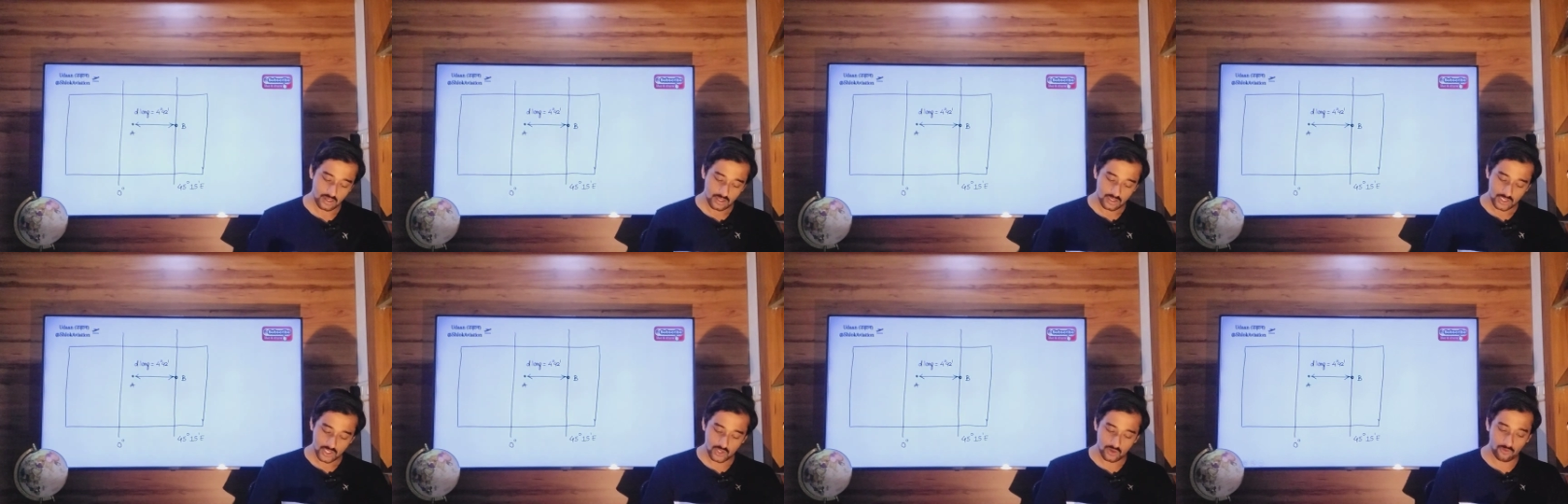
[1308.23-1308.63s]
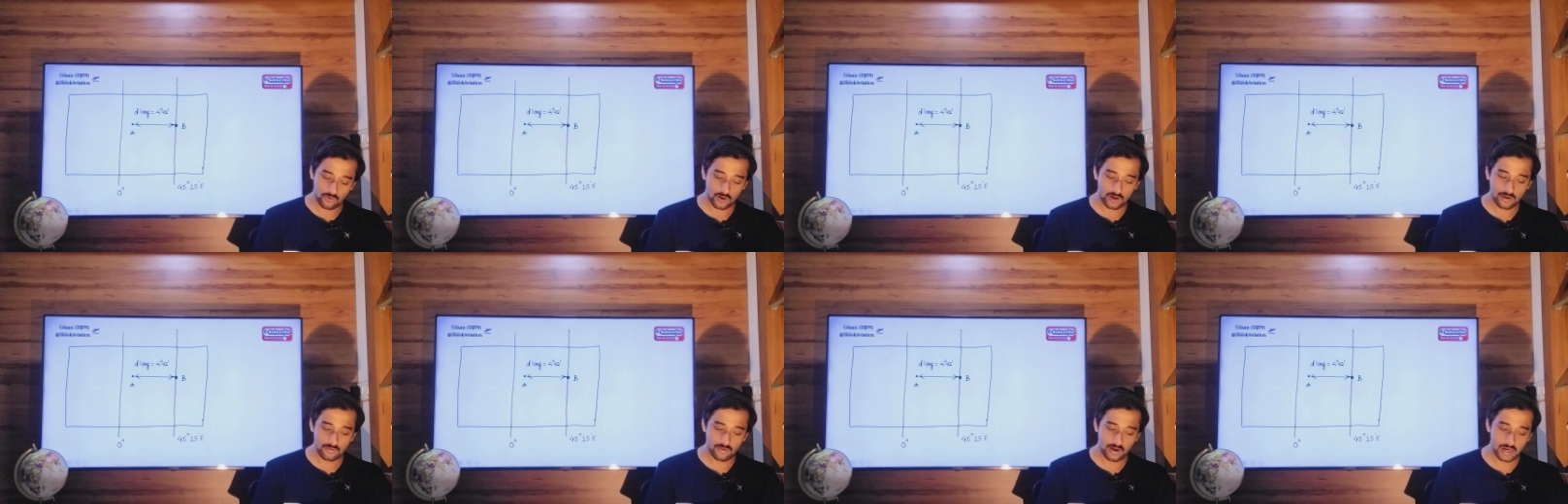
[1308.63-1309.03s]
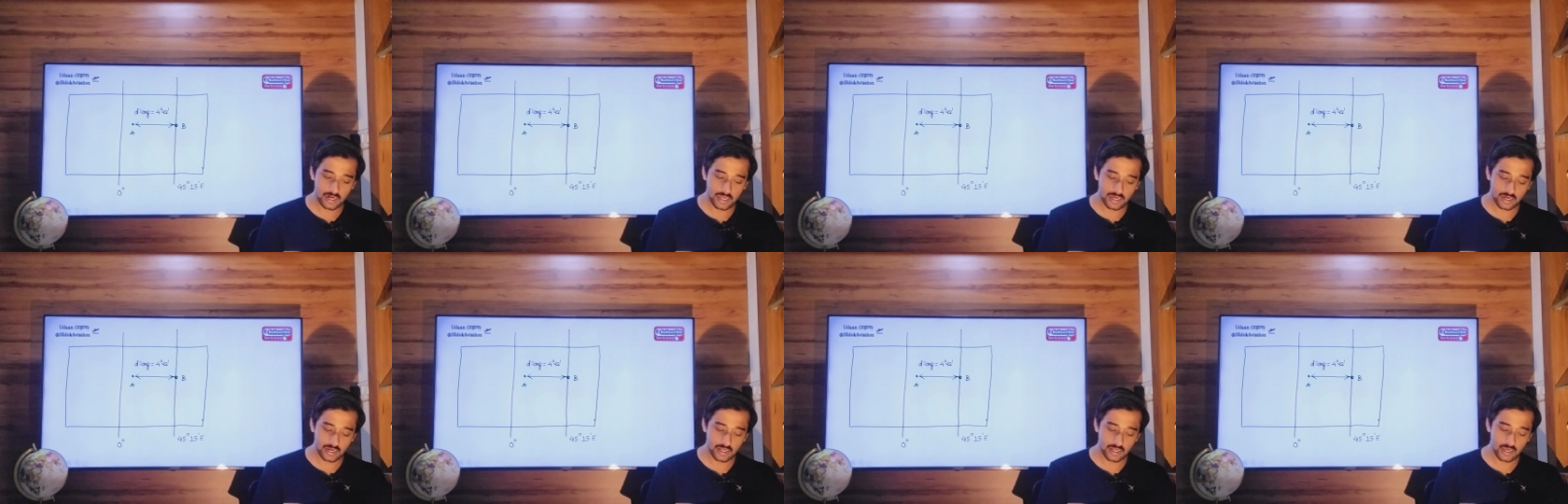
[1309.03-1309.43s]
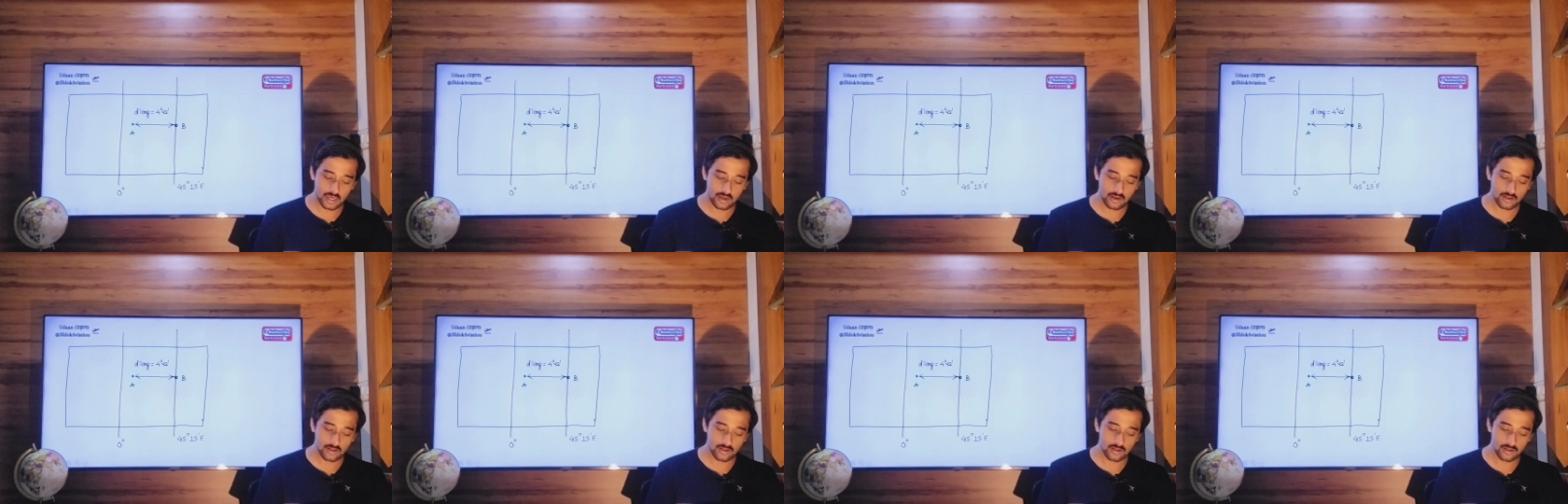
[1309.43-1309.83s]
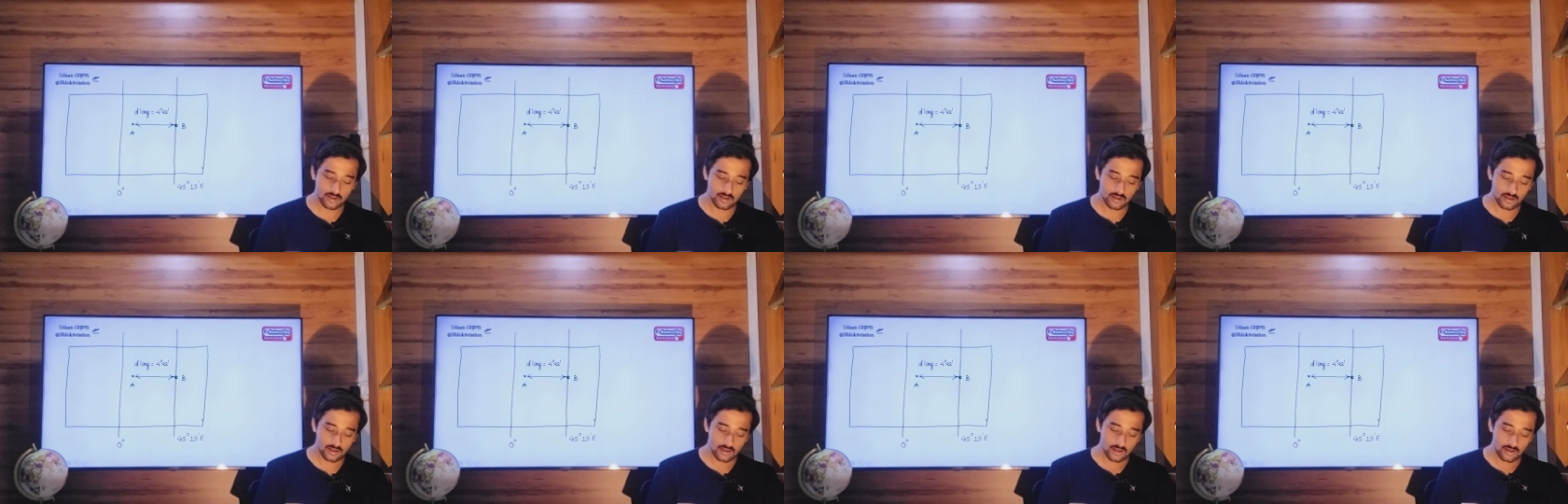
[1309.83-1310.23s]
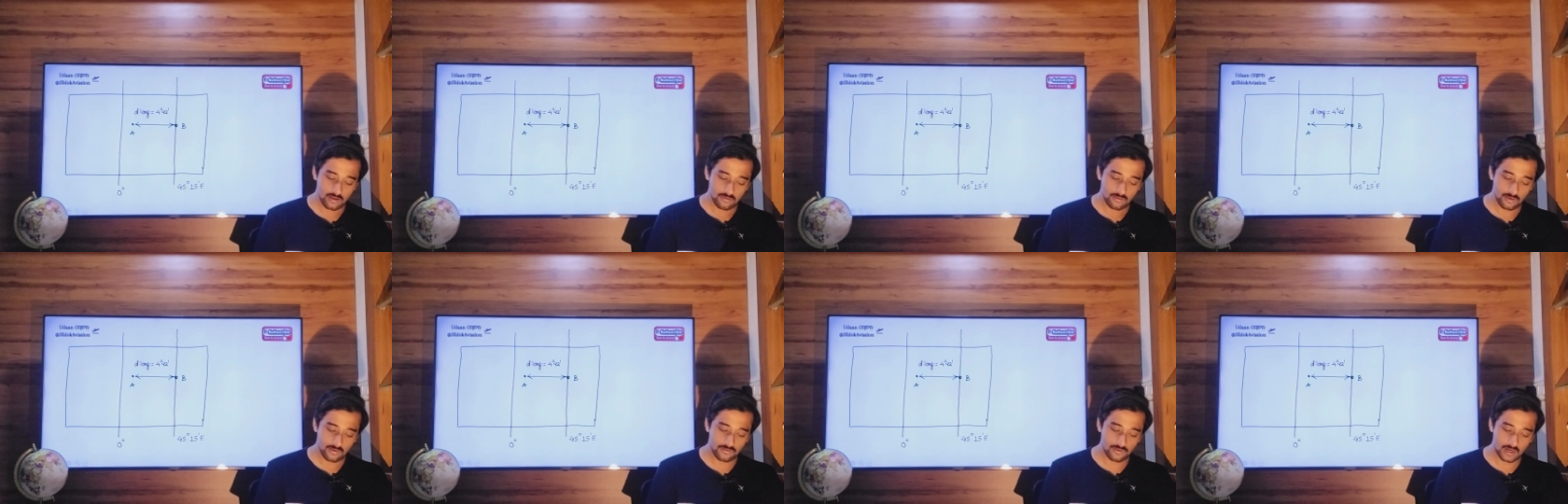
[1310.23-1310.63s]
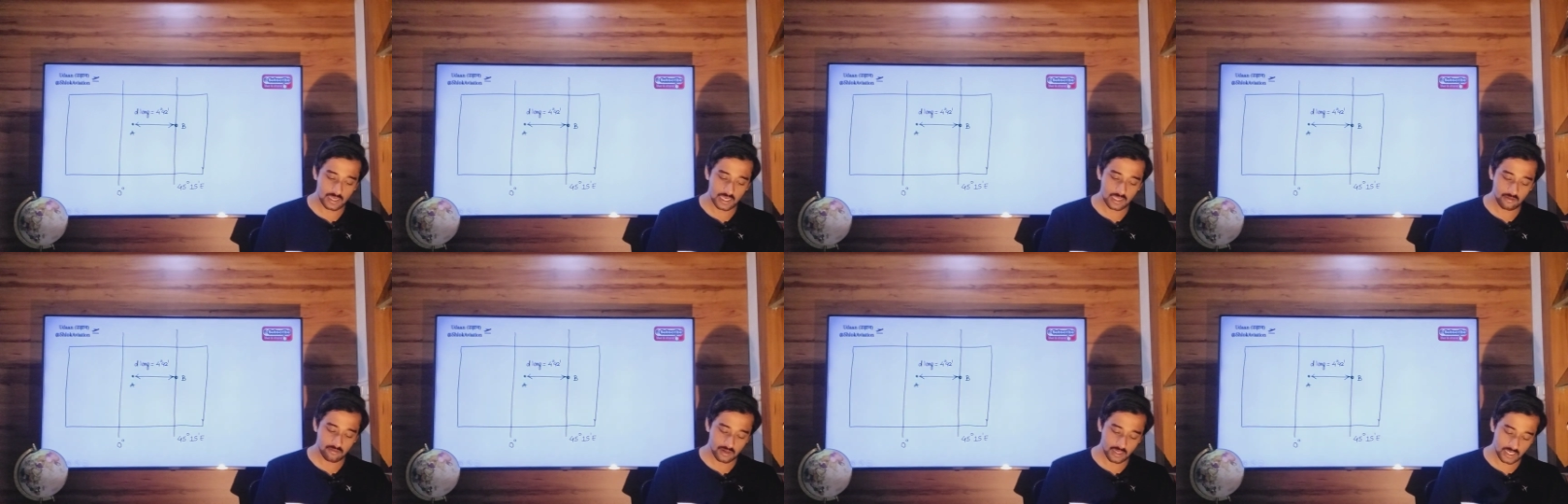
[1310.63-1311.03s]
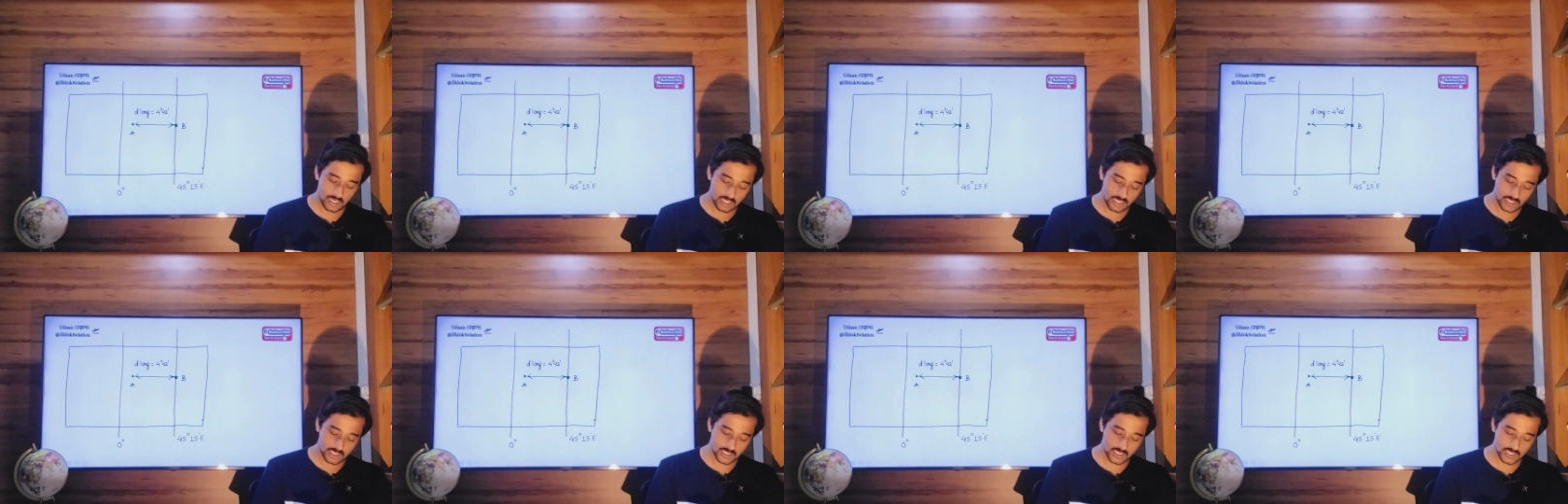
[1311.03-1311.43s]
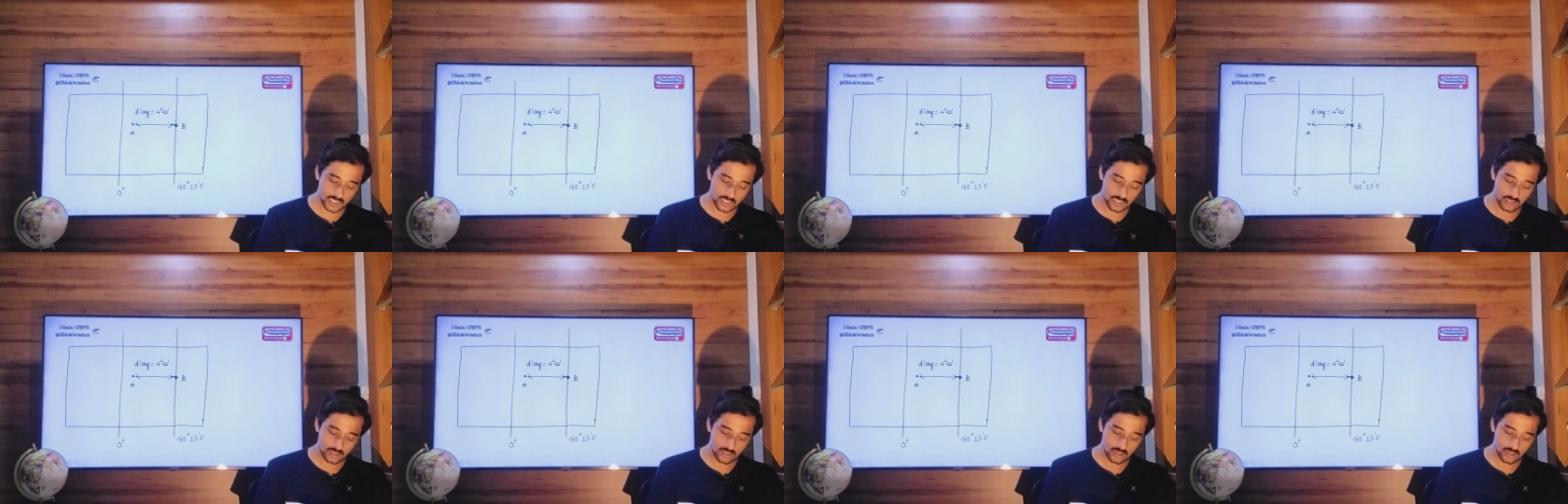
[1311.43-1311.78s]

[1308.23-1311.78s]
So 45 degree 15 minutes